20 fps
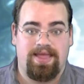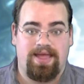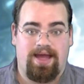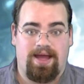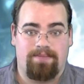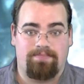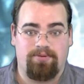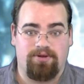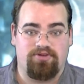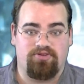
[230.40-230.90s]

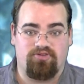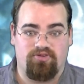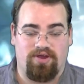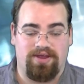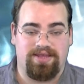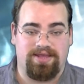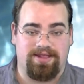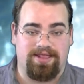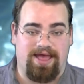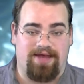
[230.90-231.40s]
I'm pretty sure I
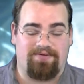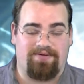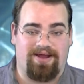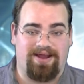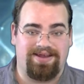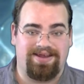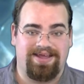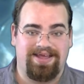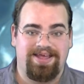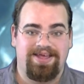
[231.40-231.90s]
said that
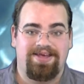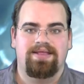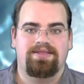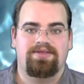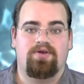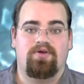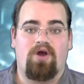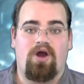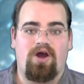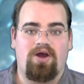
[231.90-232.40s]
right.
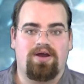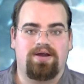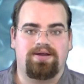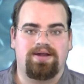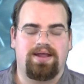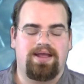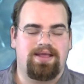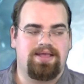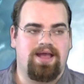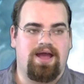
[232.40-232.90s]
Your
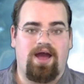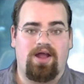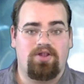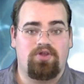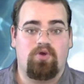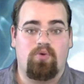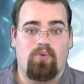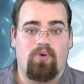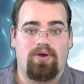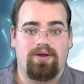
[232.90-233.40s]
heart is
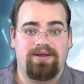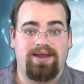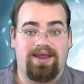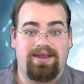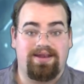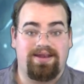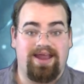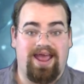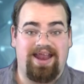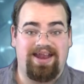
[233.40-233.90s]

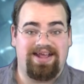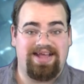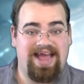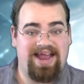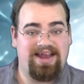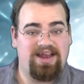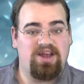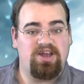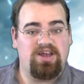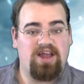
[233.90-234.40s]
uncoordinated and it
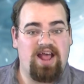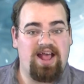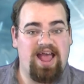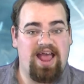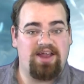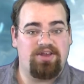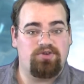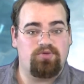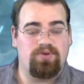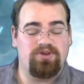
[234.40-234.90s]
kind
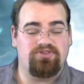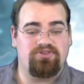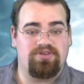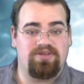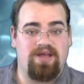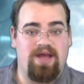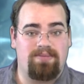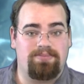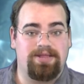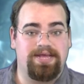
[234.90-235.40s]
of
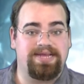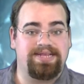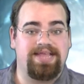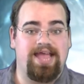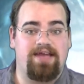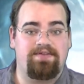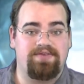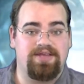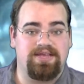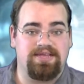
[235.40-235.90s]
twitches up like it's
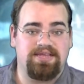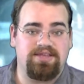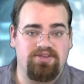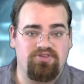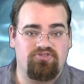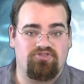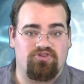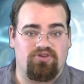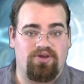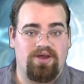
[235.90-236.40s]
having a
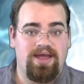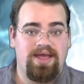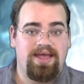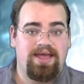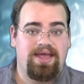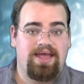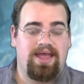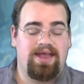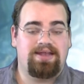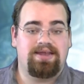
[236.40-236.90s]
seizure.
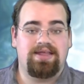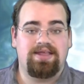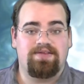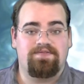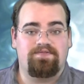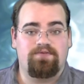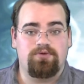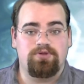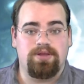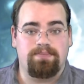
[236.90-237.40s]
It
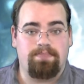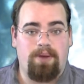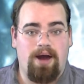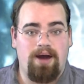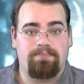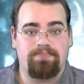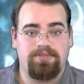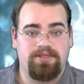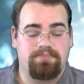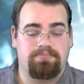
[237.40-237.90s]
doesn't fully
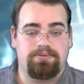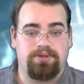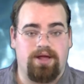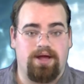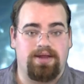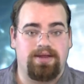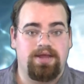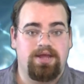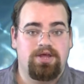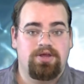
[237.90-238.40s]
pump the
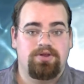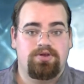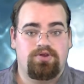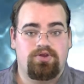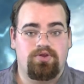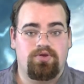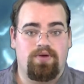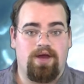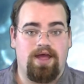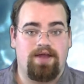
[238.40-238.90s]
blood
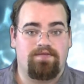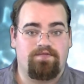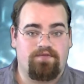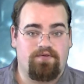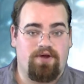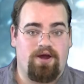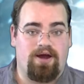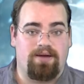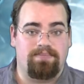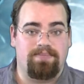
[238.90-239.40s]
to and
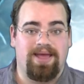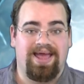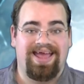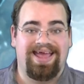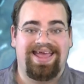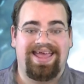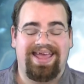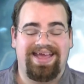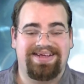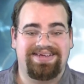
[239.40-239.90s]
from.
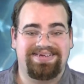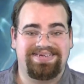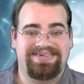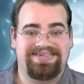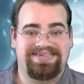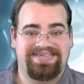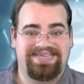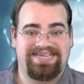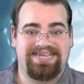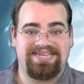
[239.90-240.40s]
It
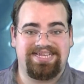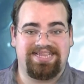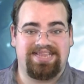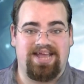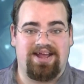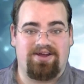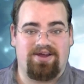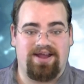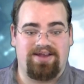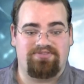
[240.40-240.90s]
sits
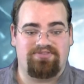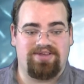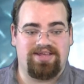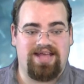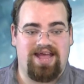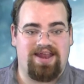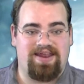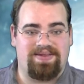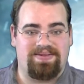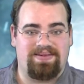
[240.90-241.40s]
there and just
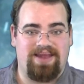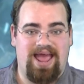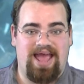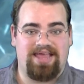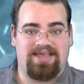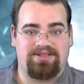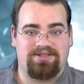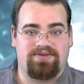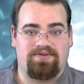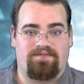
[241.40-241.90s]
kind of
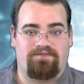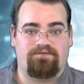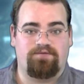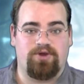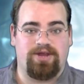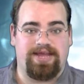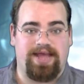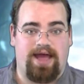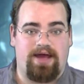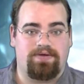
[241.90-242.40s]
has a little
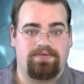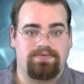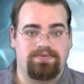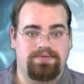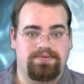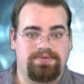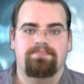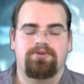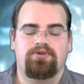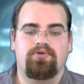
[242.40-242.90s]
freak out.
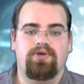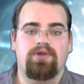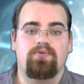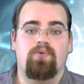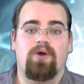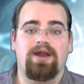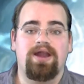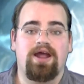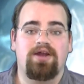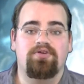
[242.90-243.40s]
Between
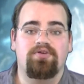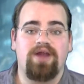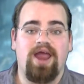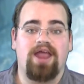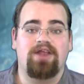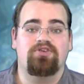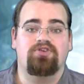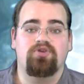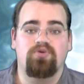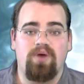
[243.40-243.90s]
100
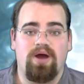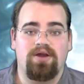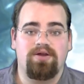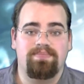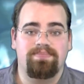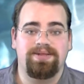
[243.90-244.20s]
and 200